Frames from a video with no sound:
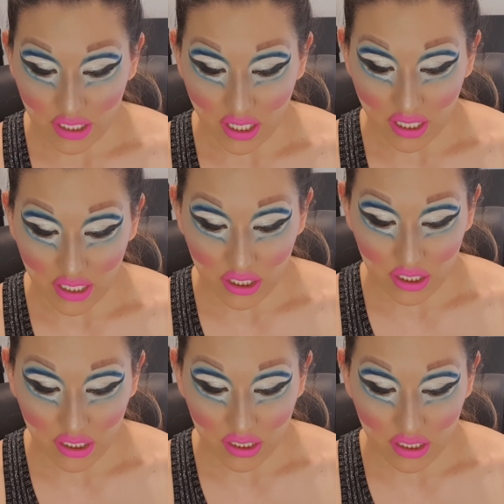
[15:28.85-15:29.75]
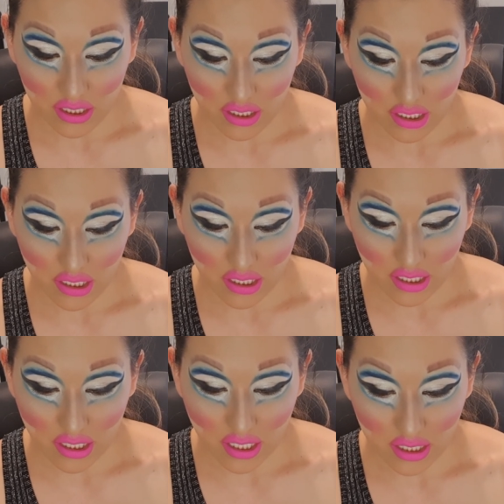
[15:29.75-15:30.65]
eyelashes
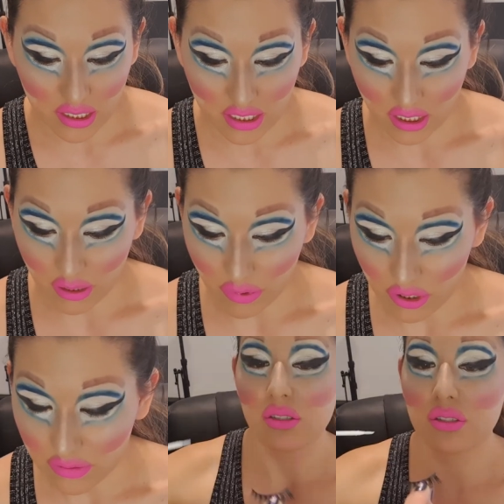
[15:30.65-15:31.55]
and stick them on.